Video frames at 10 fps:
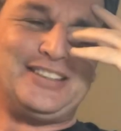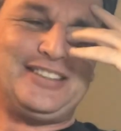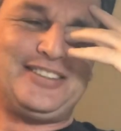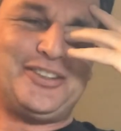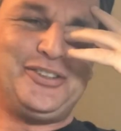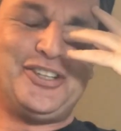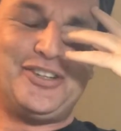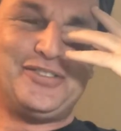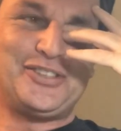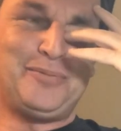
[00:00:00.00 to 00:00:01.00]
So,
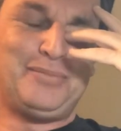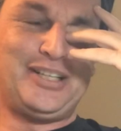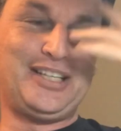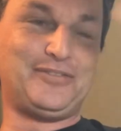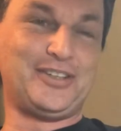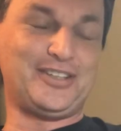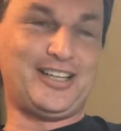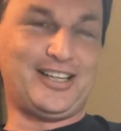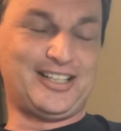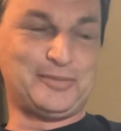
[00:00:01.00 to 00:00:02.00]
if a
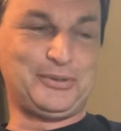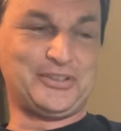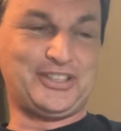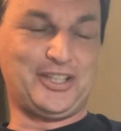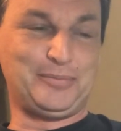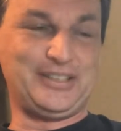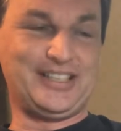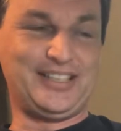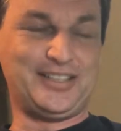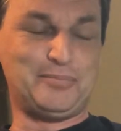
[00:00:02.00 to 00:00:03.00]
hospital's telling me they need